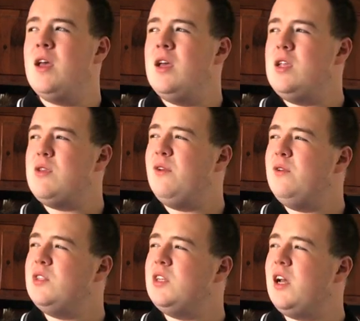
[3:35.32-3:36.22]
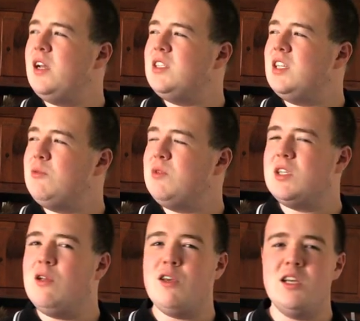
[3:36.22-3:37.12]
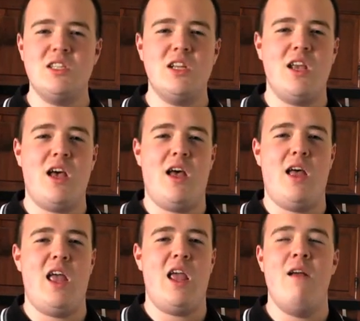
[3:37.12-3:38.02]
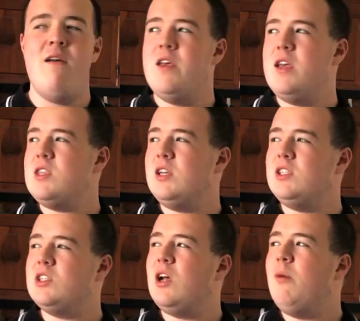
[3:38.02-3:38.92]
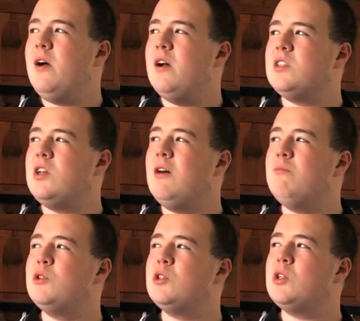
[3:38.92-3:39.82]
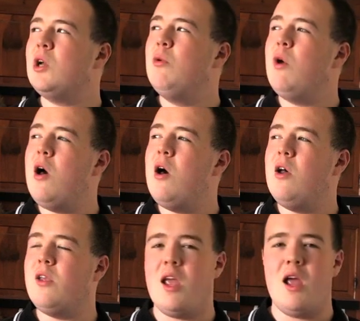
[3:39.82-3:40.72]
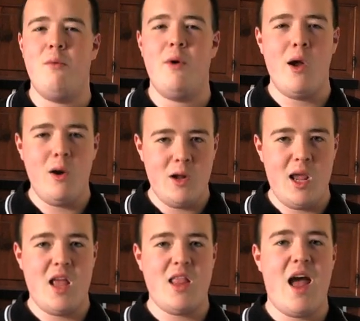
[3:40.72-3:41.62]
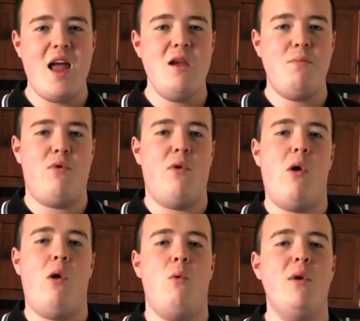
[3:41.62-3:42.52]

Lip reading: It feels like, I said to myself yesterday, it's like summer has come so early and we're only in April.